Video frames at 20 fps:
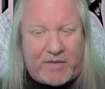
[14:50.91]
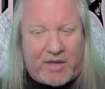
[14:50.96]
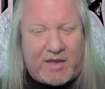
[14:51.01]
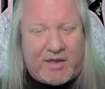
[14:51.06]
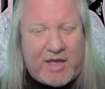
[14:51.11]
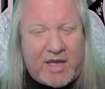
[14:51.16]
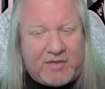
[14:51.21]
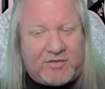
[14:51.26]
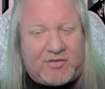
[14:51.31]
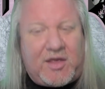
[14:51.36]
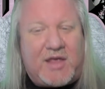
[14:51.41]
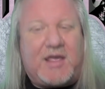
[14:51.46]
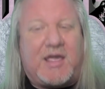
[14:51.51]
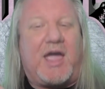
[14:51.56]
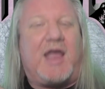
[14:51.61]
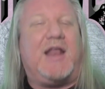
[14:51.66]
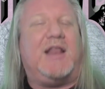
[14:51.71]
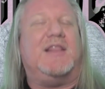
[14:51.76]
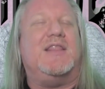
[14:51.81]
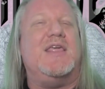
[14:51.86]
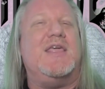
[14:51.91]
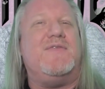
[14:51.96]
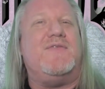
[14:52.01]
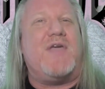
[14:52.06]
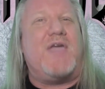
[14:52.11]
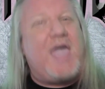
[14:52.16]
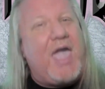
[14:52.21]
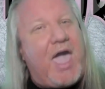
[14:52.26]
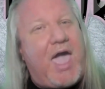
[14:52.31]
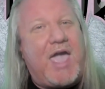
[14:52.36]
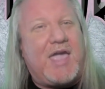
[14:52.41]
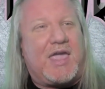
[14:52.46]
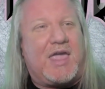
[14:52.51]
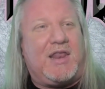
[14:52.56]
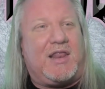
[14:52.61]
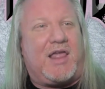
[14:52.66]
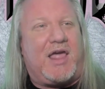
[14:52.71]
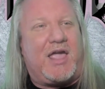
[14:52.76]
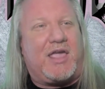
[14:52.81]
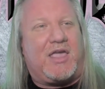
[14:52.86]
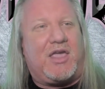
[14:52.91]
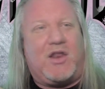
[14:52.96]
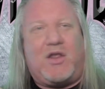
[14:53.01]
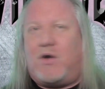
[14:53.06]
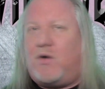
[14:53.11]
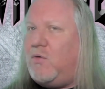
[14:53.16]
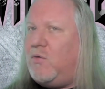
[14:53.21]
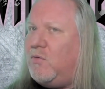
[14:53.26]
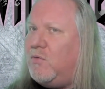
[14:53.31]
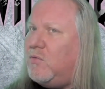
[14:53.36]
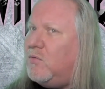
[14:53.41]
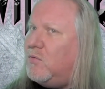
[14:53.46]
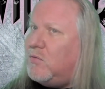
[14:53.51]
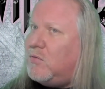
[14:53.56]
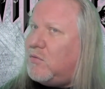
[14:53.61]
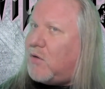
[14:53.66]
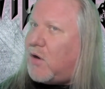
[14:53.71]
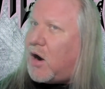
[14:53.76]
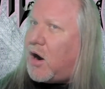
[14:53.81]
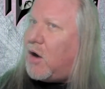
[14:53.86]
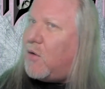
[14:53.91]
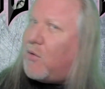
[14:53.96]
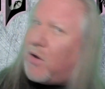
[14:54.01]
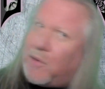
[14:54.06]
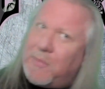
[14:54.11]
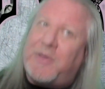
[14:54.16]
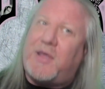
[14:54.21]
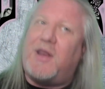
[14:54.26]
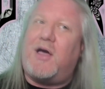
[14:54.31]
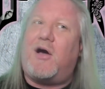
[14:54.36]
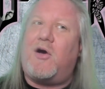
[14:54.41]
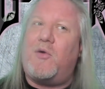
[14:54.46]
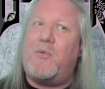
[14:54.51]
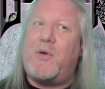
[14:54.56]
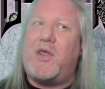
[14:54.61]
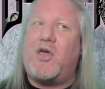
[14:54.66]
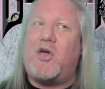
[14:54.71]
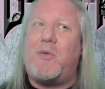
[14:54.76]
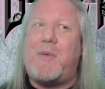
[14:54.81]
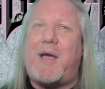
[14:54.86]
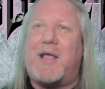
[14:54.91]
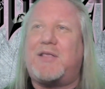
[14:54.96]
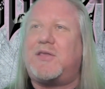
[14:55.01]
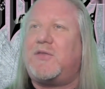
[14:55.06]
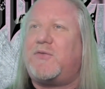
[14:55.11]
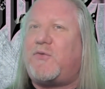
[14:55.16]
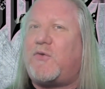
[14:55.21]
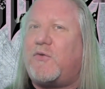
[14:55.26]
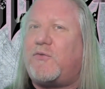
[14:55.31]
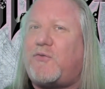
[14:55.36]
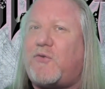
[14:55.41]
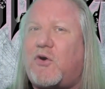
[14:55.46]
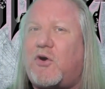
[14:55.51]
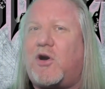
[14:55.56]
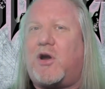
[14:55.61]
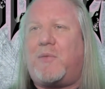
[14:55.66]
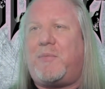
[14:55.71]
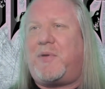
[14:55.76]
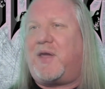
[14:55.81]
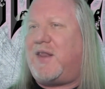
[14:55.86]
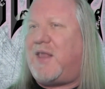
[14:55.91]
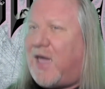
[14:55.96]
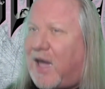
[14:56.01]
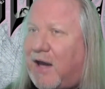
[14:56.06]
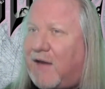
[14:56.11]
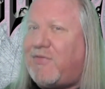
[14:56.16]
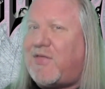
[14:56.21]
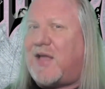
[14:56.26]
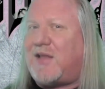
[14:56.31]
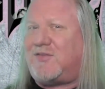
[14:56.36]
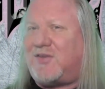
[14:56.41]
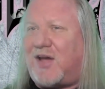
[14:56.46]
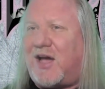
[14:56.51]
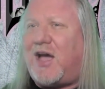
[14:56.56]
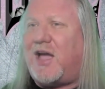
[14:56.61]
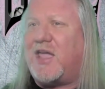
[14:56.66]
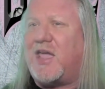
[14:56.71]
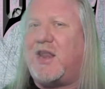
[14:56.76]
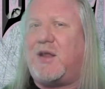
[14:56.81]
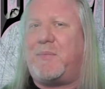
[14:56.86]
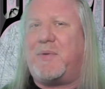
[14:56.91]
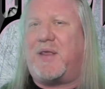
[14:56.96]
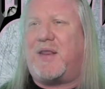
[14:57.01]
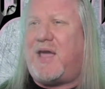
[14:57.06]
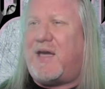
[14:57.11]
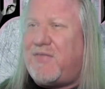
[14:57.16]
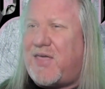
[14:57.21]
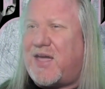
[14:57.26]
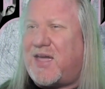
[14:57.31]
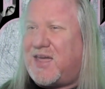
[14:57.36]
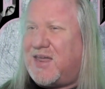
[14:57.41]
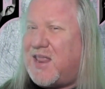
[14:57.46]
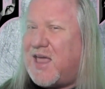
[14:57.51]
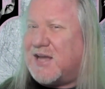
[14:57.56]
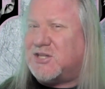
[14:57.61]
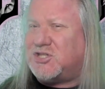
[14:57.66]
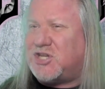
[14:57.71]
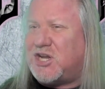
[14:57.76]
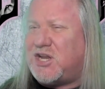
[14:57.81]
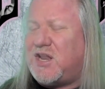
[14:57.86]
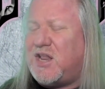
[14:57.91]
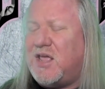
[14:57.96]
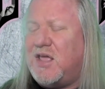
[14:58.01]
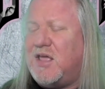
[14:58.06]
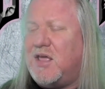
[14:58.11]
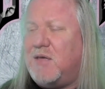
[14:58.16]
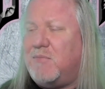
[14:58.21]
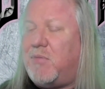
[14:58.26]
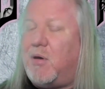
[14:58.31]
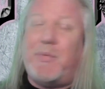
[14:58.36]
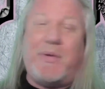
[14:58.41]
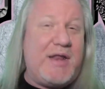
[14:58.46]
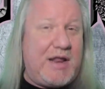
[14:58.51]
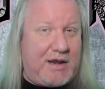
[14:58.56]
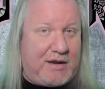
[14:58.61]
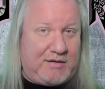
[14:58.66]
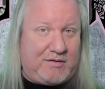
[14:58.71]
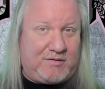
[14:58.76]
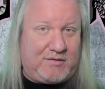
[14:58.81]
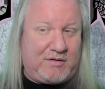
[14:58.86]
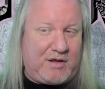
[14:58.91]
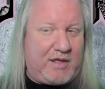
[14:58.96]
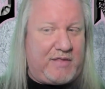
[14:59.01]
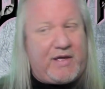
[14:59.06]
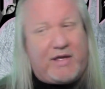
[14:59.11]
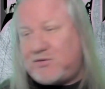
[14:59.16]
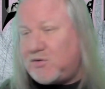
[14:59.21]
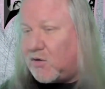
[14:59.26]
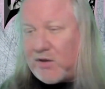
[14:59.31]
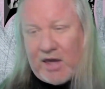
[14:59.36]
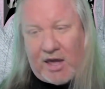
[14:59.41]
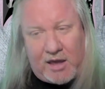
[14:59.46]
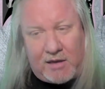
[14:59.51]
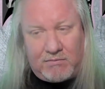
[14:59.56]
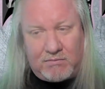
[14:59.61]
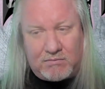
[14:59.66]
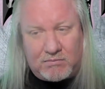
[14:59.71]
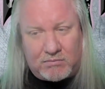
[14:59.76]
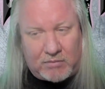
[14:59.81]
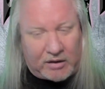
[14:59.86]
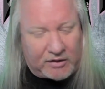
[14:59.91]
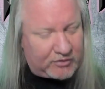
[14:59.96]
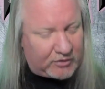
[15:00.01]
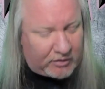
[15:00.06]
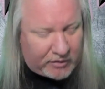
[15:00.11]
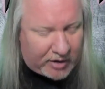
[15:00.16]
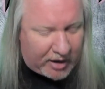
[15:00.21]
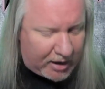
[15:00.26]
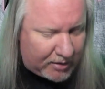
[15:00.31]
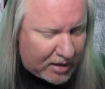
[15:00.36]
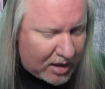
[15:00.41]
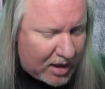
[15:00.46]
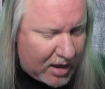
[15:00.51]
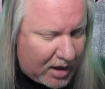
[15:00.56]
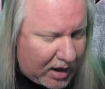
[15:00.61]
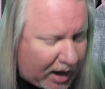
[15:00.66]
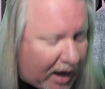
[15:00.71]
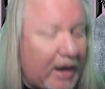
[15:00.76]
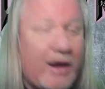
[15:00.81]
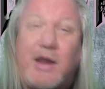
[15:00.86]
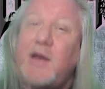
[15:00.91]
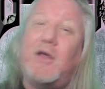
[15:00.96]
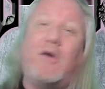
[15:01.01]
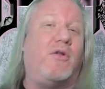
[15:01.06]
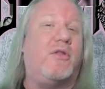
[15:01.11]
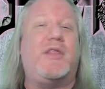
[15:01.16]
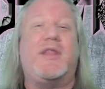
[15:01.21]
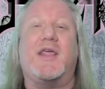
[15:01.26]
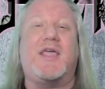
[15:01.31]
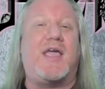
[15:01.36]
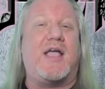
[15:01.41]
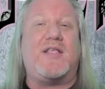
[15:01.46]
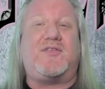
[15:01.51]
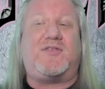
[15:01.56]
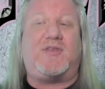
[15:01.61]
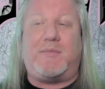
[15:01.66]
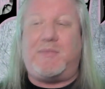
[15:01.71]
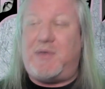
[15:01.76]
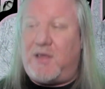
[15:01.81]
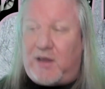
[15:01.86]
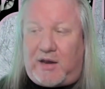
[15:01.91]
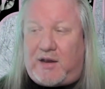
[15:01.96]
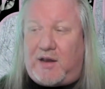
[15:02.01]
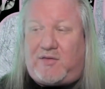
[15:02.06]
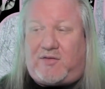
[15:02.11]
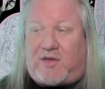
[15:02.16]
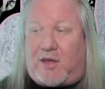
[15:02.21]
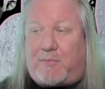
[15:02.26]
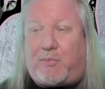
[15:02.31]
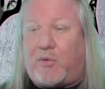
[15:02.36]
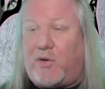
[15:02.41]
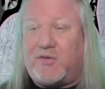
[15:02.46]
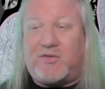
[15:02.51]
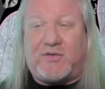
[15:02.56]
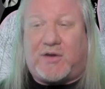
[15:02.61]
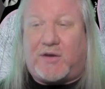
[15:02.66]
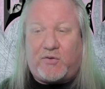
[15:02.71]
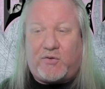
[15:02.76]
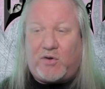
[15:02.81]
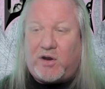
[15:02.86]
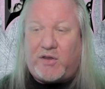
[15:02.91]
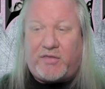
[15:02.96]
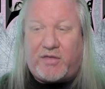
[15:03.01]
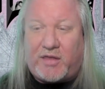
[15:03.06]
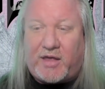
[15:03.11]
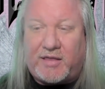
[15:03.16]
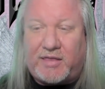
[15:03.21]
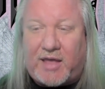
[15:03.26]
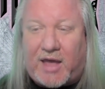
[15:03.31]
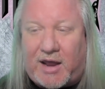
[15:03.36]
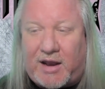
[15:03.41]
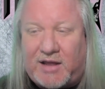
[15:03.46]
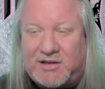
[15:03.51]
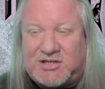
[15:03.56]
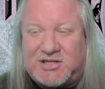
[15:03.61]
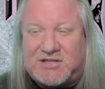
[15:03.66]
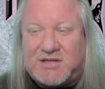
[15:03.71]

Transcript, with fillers: it did kind of leave you hanging, like, you know, are we gonna go back to the 4-4? Are we gonna have that tie-in? Are we gonna have that connection? But we didn't, and that's okay. That's all right. I didn't hold it against them. I didn't take points or anything like that.